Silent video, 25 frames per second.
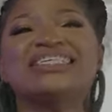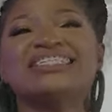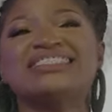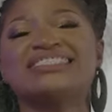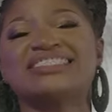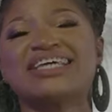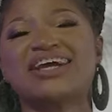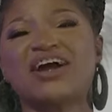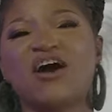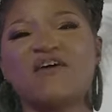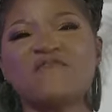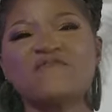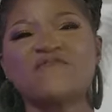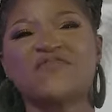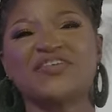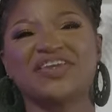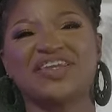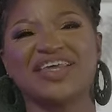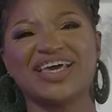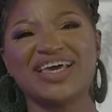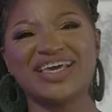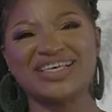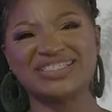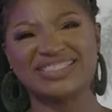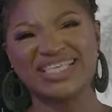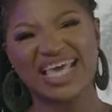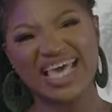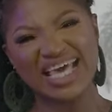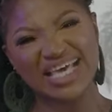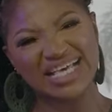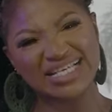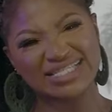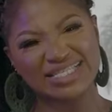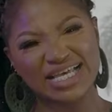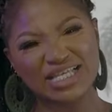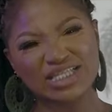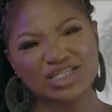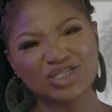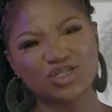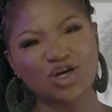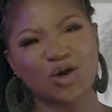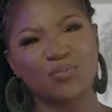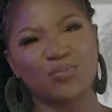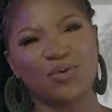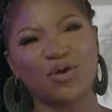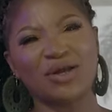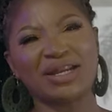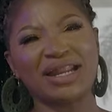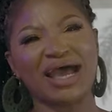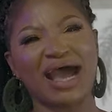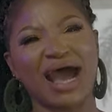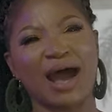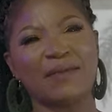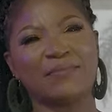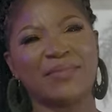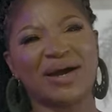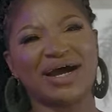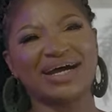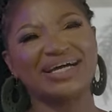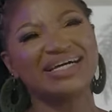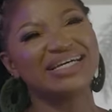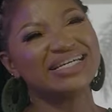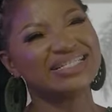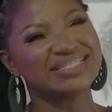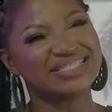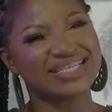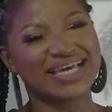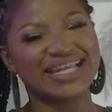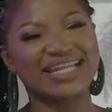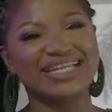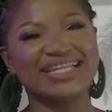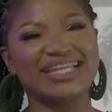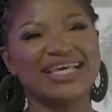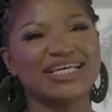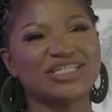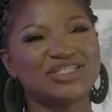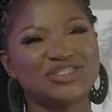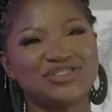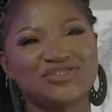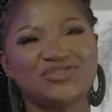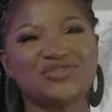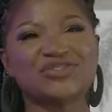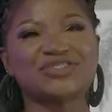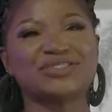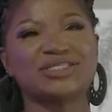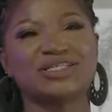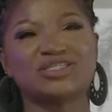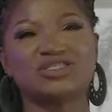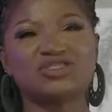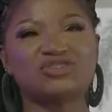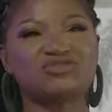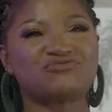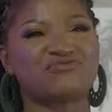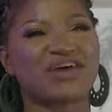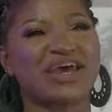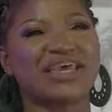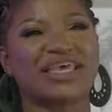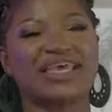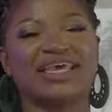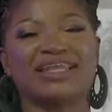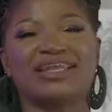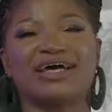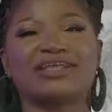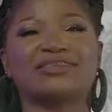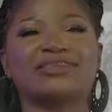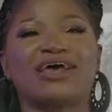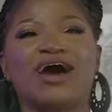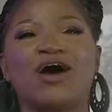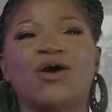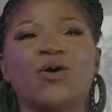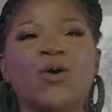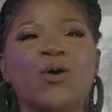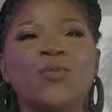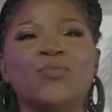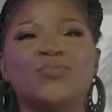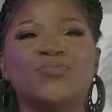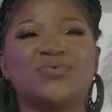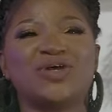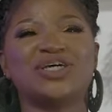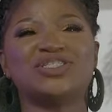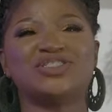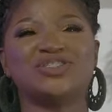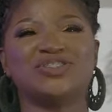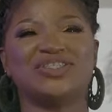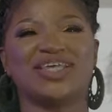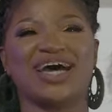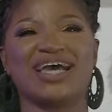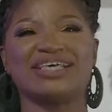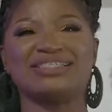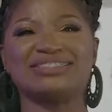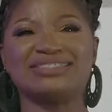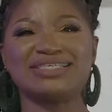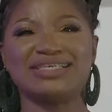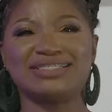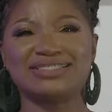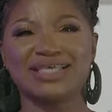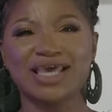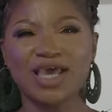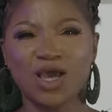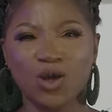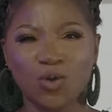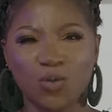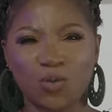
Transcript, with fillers: This confidence is a stubborn armor, tenaciously striking at our own prejudices.